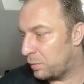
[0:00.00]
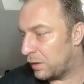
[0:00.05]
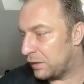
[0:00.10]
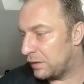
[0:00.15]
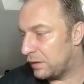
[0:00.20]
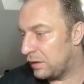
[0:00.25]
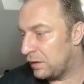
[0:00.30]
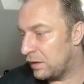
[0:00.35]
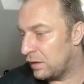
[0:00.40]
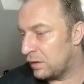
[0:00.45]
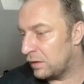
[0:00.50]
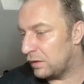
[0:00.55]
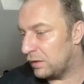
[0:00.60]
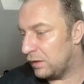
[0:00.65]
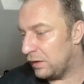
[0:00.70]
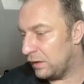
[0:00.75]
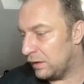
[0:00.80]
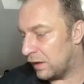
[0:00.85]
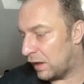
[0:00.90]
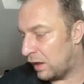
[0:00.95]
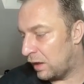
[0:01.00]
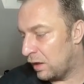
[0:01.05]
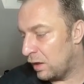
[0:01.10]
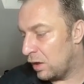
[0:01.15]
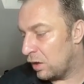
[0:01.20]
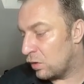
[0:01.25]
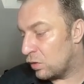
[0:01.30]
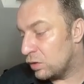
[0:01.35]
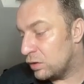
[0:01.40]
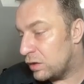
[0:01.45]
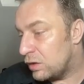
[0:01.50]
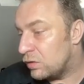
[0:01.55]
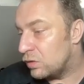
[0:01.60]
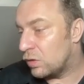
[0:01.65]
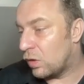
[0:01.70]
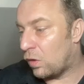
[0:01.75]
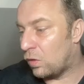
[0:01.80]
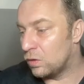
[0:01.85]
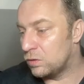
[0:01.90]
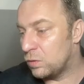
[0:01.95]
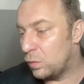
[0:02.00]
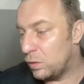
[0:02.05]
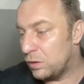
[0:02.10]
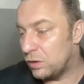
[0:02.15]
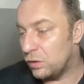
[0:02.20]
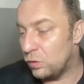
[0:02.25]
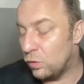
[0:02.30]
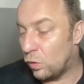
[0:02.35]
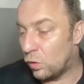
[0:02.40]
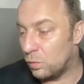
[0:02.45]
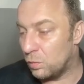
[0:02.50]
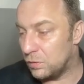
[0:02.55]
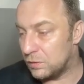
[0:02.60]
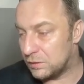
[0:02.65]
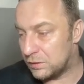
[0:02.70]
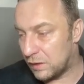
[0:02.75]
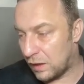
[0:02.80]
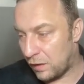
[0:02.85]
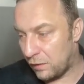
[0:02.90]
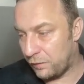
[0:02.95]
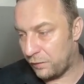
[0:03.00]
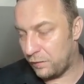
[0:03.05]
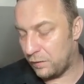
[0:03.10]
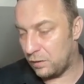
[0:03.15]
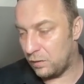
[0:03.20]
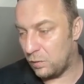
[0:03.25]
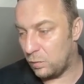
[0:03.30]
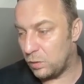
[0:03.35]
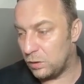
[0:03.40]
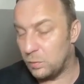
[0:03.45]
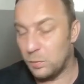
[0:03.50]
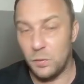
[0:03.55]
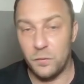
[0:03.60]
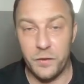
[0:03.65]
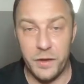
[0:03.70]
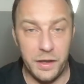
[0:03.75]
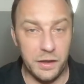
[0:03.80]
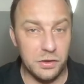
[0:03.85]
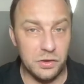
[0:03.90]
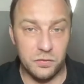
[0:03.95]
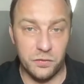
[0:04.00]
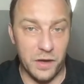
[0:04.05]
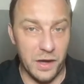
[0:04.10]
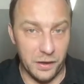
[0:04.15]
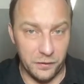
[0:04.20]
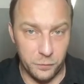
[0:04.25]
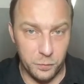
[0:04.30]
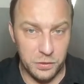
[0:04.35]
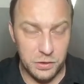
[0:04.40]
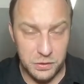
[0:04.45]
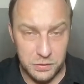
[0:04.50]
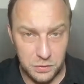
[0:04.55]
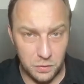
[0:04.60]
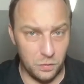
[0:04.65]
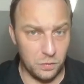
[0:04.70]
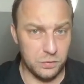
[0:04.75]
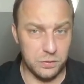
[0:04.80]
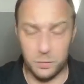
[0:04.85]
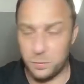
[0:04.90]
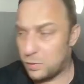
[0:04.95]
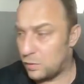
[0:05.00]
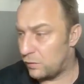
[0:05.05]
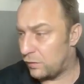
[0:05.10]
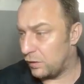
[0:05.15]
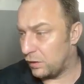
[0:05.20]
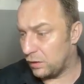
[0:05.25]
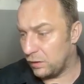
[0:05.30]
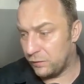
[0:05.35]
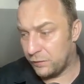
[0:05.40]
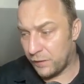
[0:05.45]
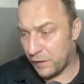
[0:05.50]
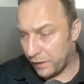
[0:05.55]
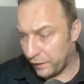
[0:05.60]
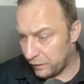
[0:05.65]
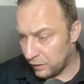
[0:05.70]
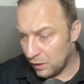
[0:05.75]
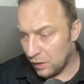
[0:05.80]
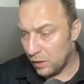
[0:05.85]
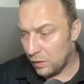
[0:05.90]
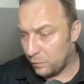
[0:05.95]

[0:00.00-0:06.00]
But here, Leela continued also with the normal stuff uh, with move h5, which is also perfectly fine,